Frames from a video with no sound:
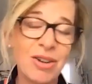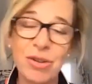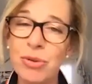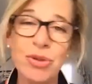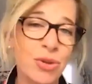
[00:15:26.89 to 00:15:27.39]
on
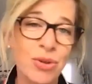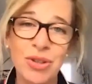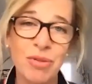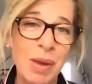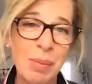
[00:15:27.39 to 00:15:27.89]
all sorts
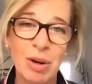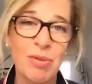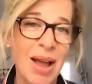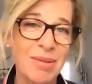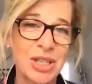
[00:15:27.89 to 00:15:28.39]
of people
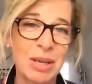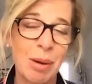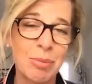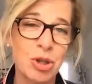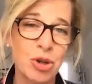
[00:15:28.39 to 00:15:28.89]
around him,
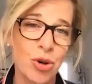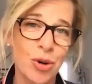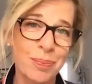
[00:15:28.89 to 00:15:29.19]
I'm sure.